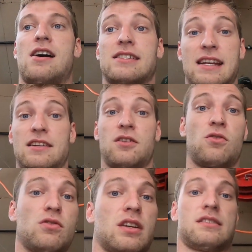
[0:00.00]
Stay
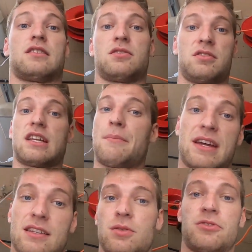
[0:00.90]
tuned, because as soon as I
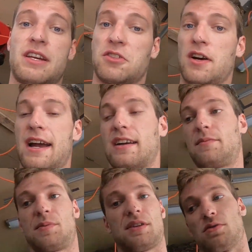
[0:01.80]
make it to a racetrack,
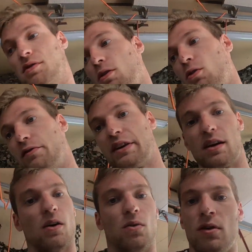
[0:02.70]
I'm going to be doing a whole
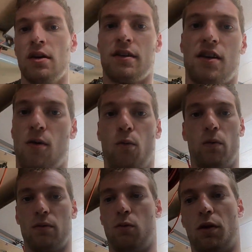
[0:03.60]
video, you know,
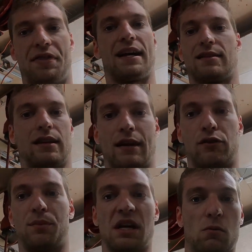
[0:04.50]
what that's like
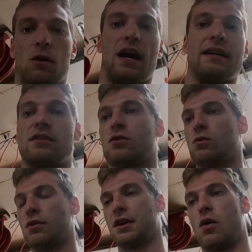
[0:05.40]
for me, what I
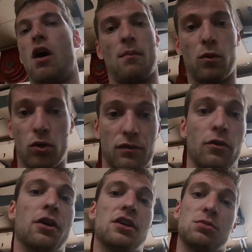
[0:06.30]
do, you know, onboard
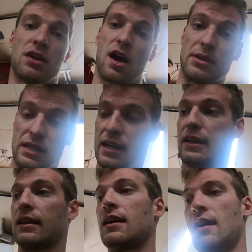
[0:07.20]
footage with
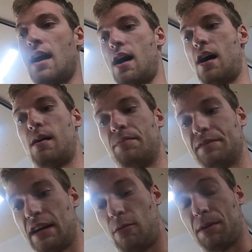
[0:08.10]
commentating,
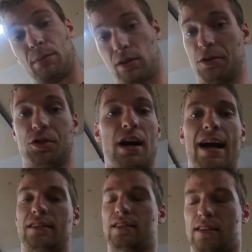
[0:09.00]
to help people learn
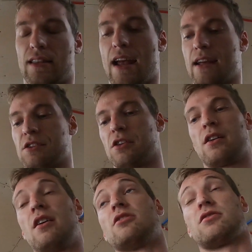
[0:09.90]
tracks, things of that nature.
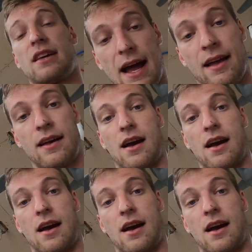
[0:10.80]
So yeah,